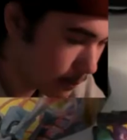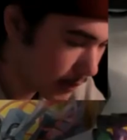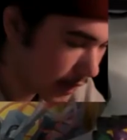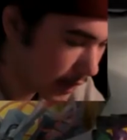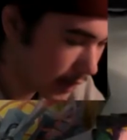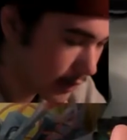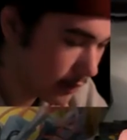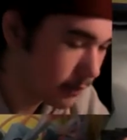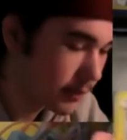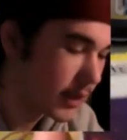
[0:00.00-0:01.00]
Beady.
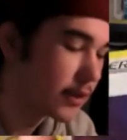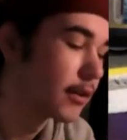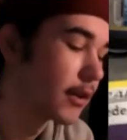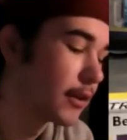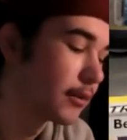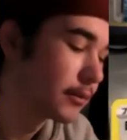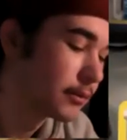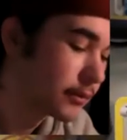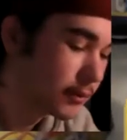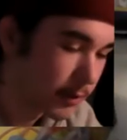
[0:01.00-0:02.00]
Bead. Okay.
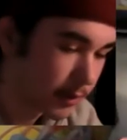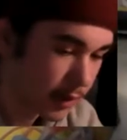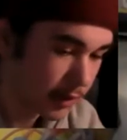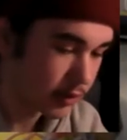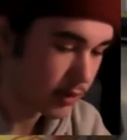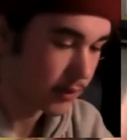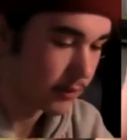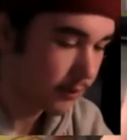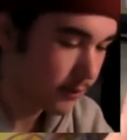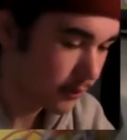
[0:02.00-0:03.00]
I'm not gonna try.
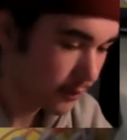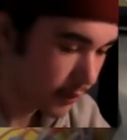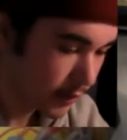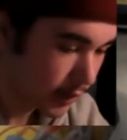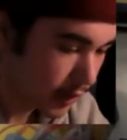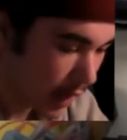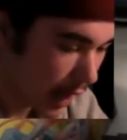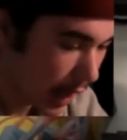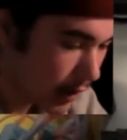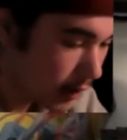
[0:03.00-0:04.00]

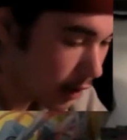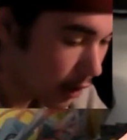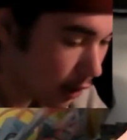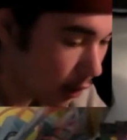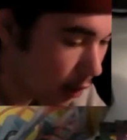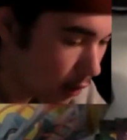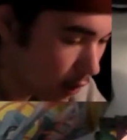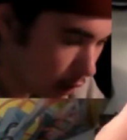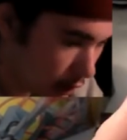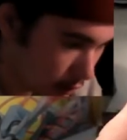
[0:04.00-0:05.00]
And oh
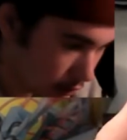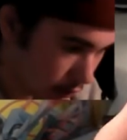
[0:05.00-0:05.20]
our